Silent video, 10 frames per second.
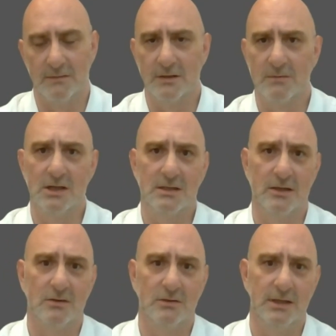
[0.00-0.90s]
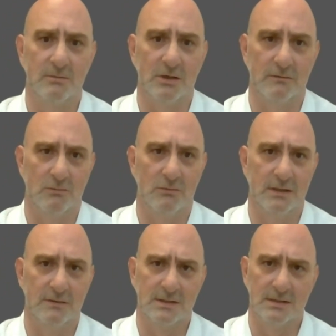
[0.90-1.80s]
Yeah, that makes you unique, by the
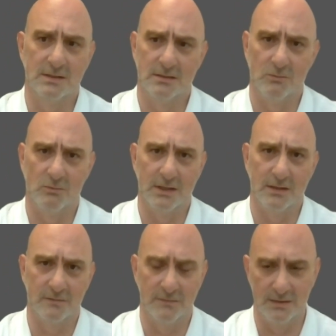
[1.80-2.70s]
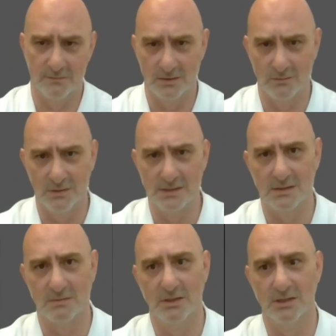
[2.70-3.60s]
way. There's no way, I think, that the
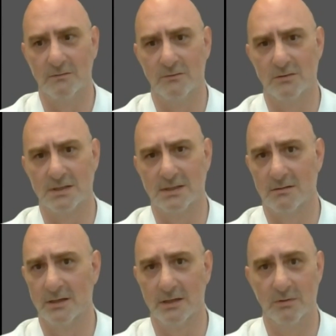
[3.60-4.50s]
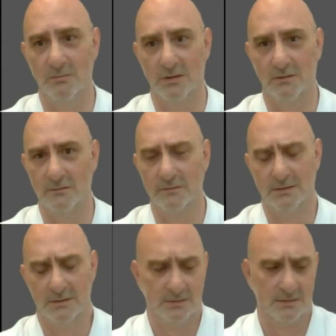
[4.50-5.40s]
Western Special Forces are capable of,
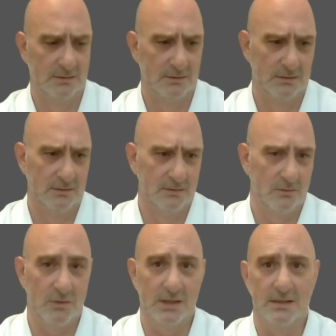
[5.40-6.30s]
or